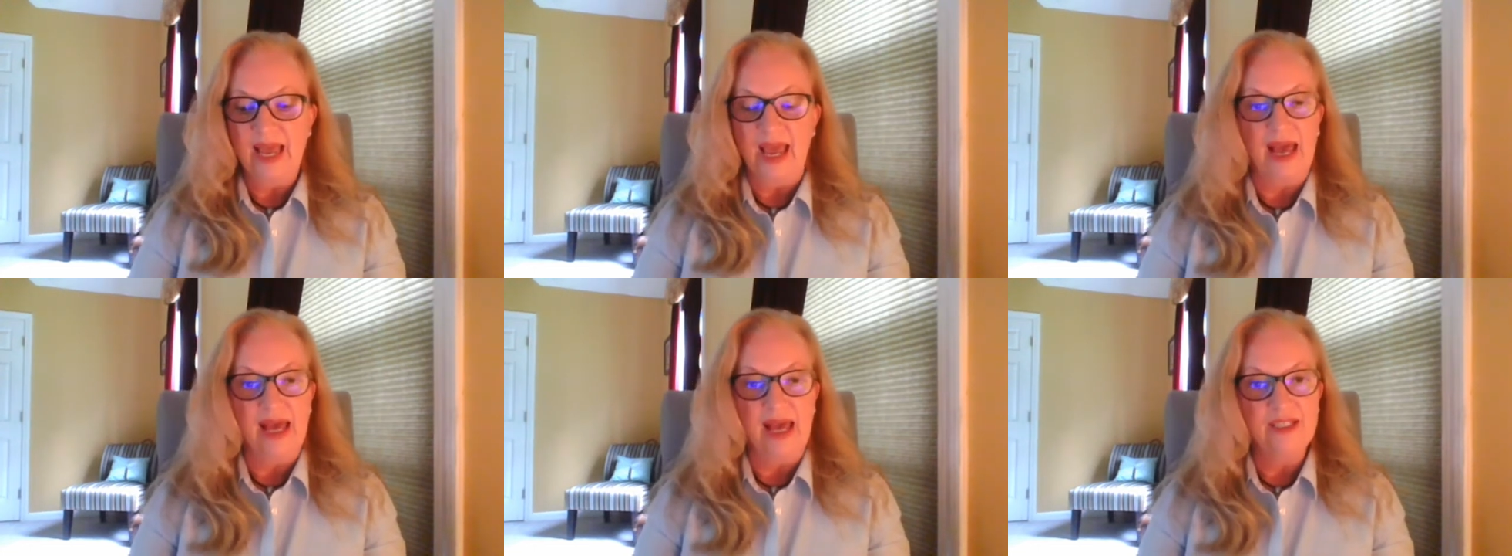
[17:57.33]

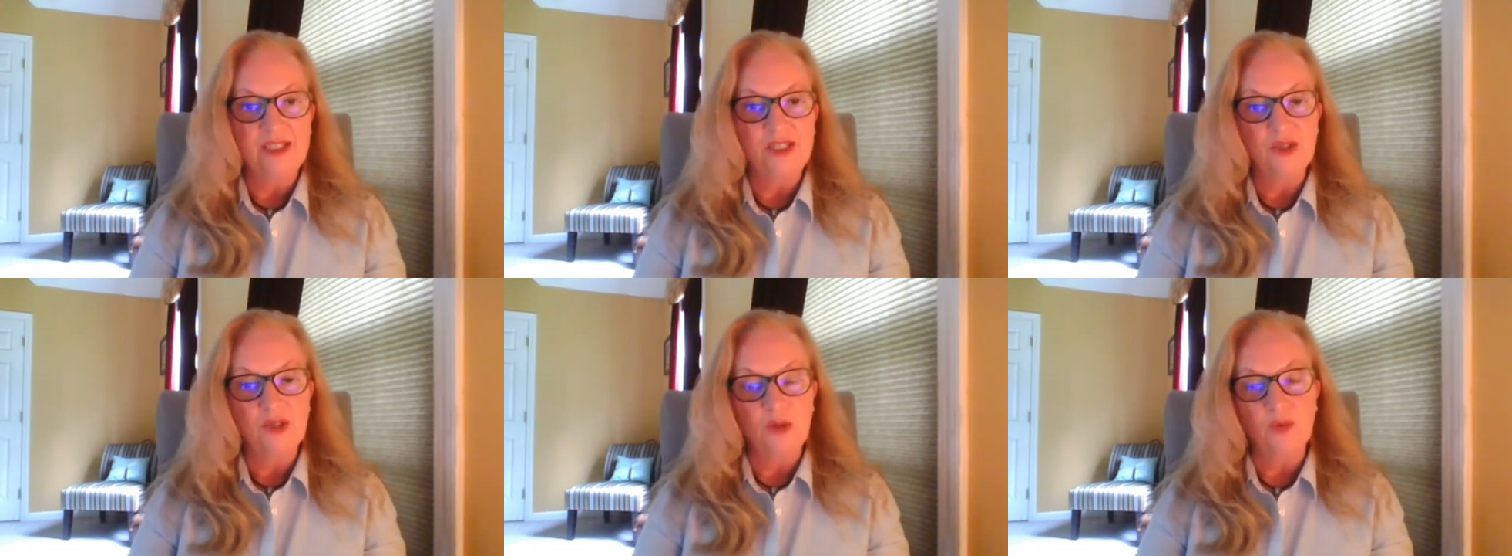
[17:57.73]
and
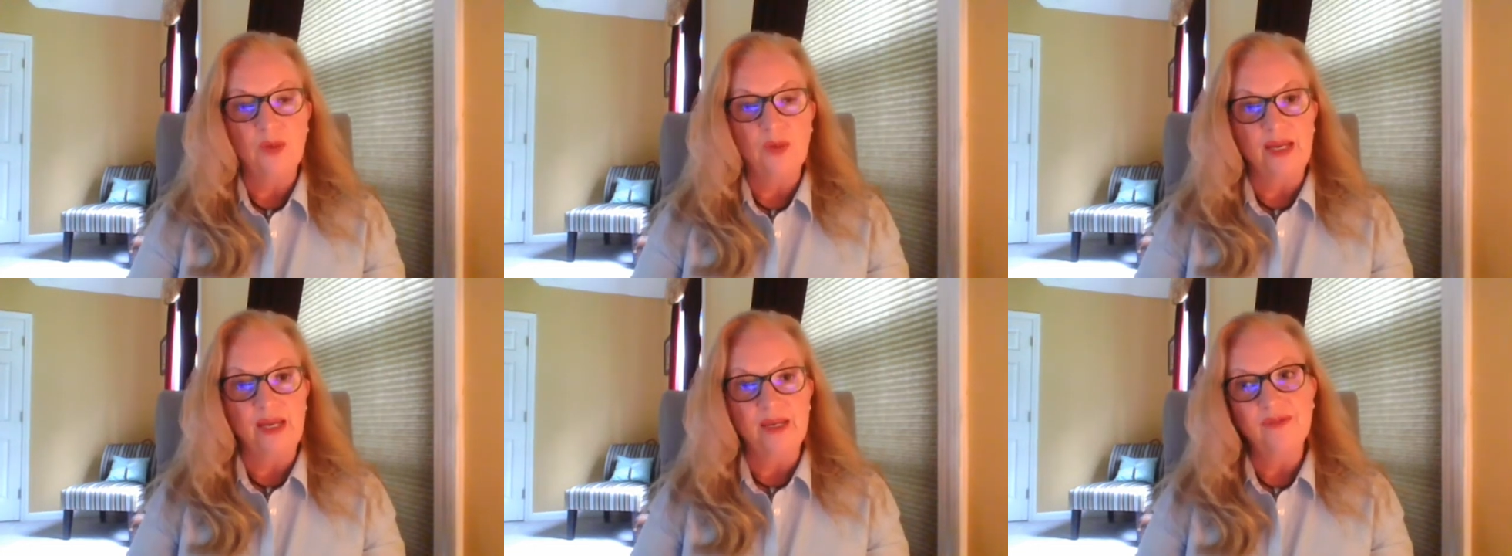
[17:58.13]
to
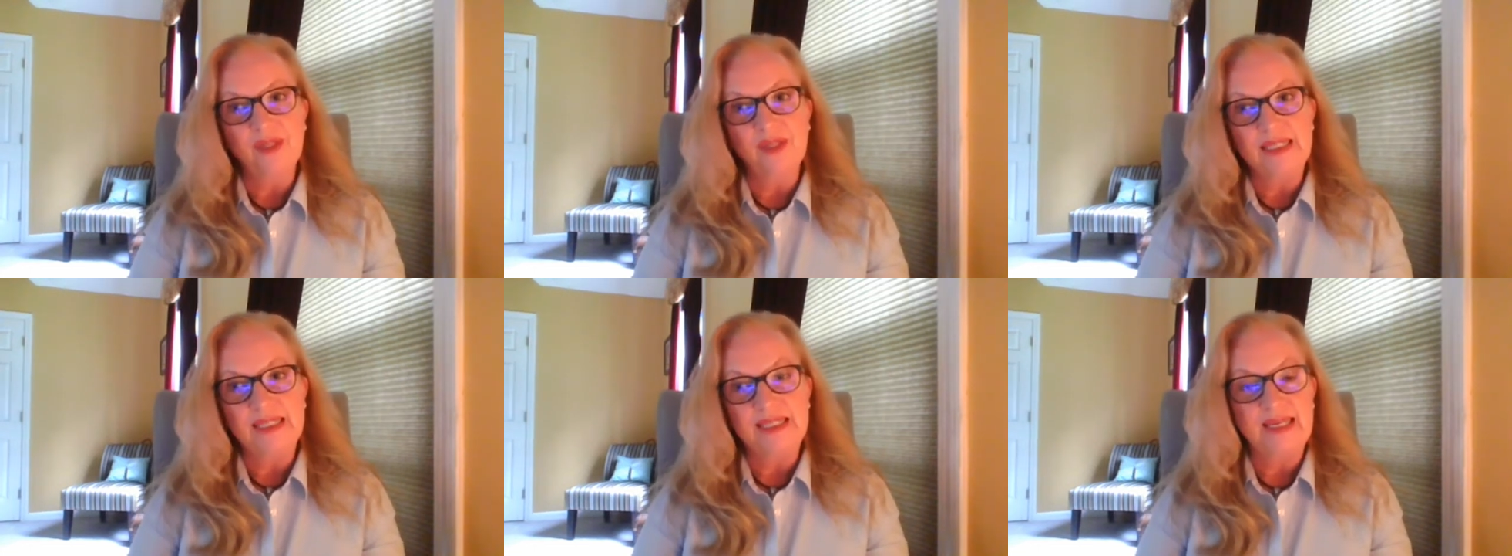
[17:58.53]

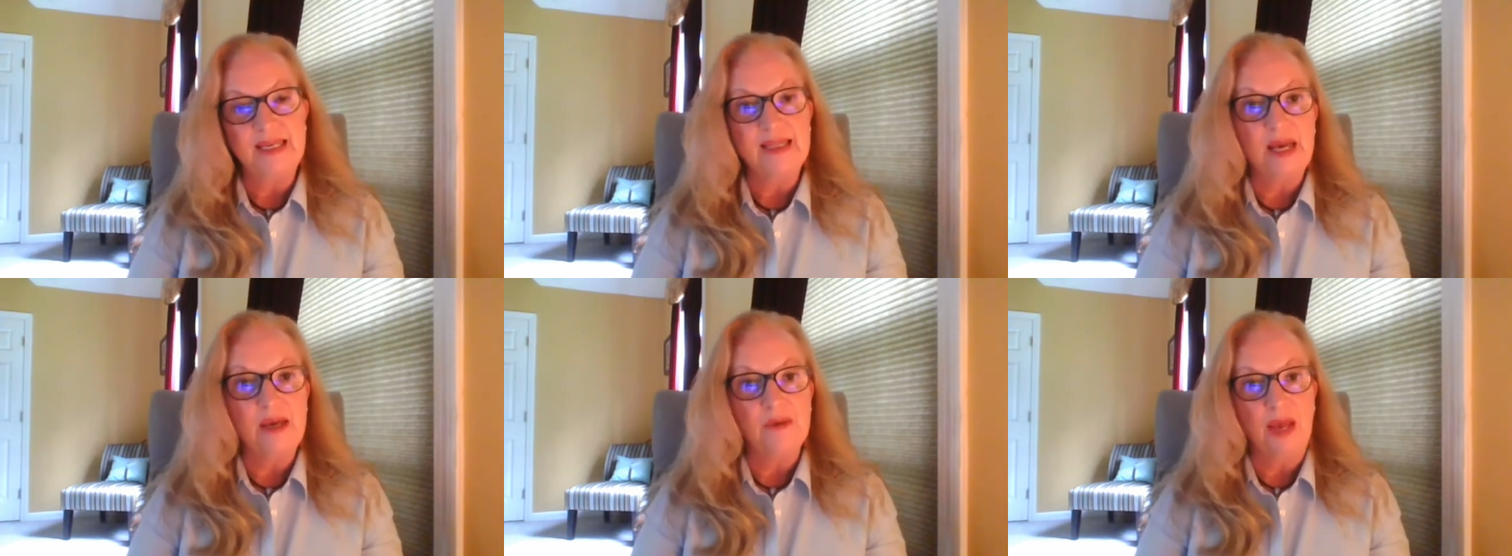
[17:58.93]
creatively
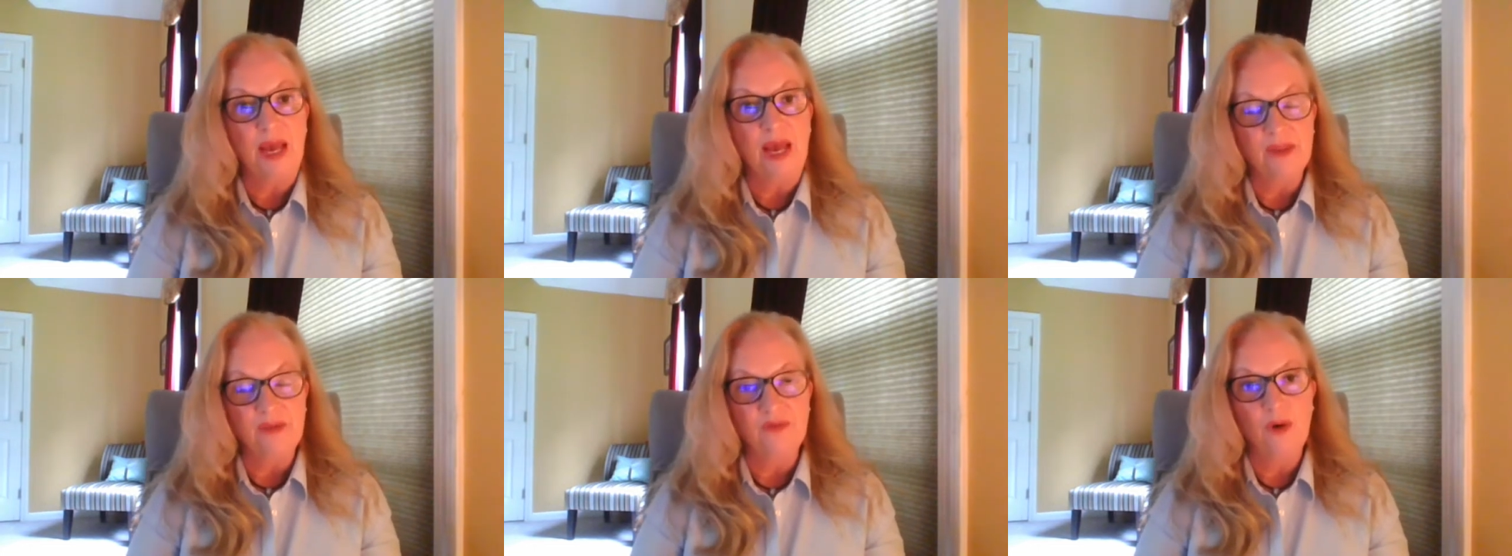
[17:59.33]
set that
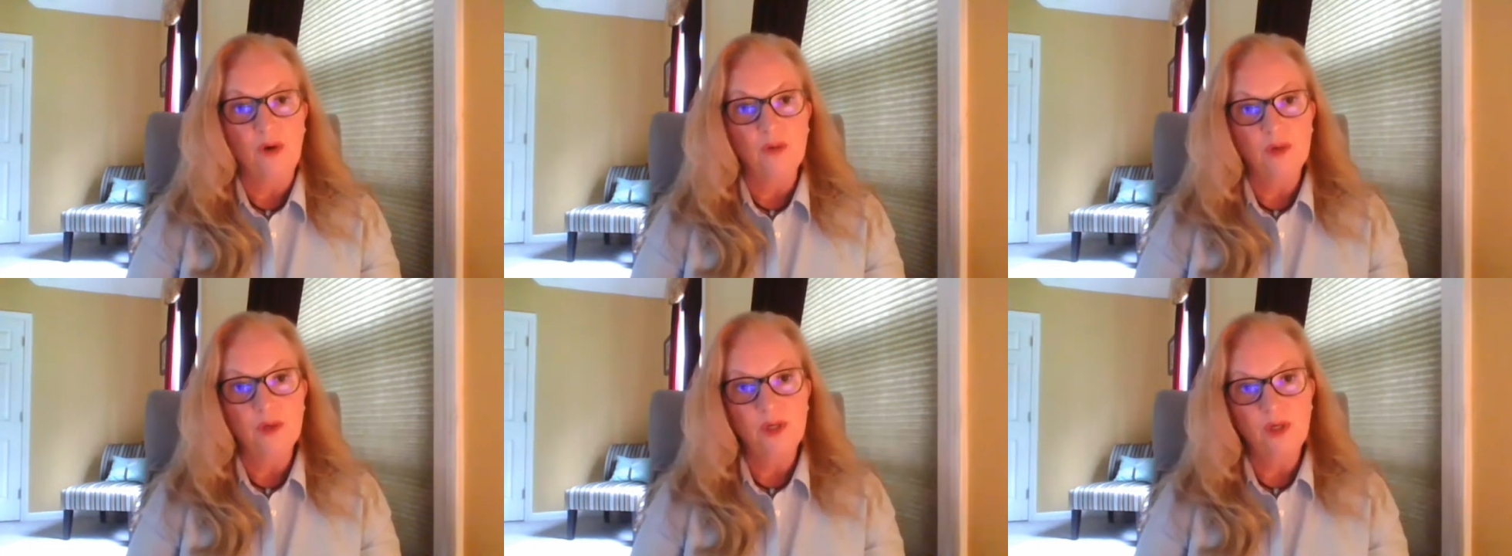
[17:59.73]
path
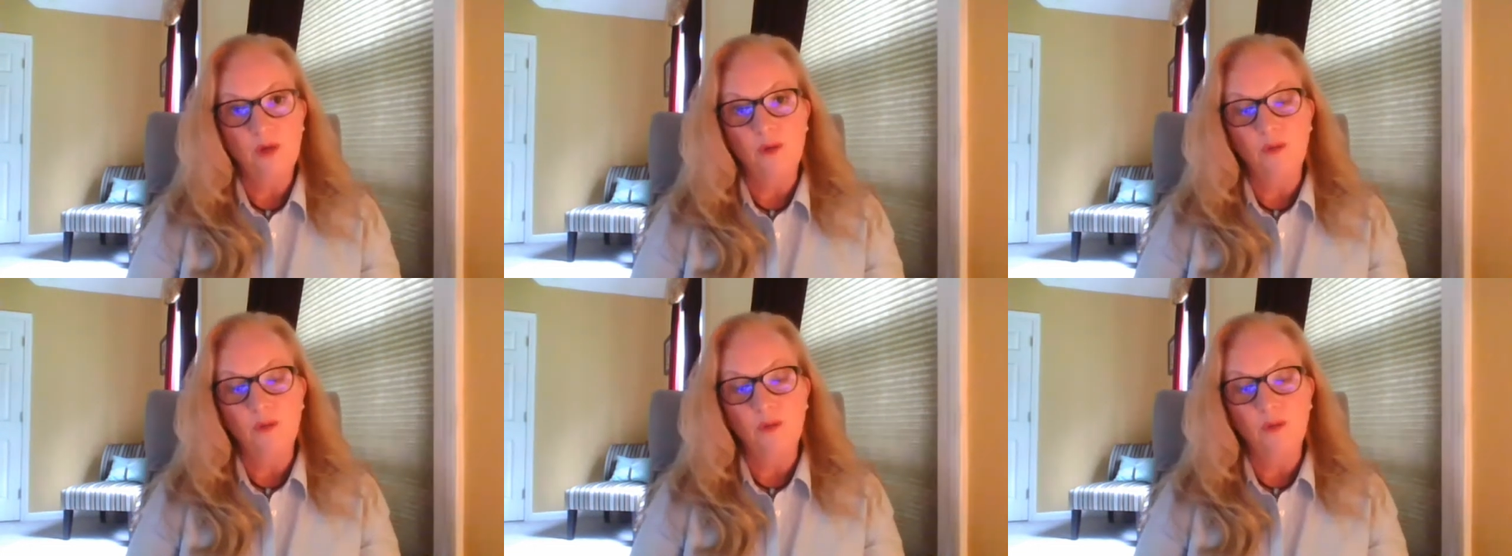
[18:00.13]
forward,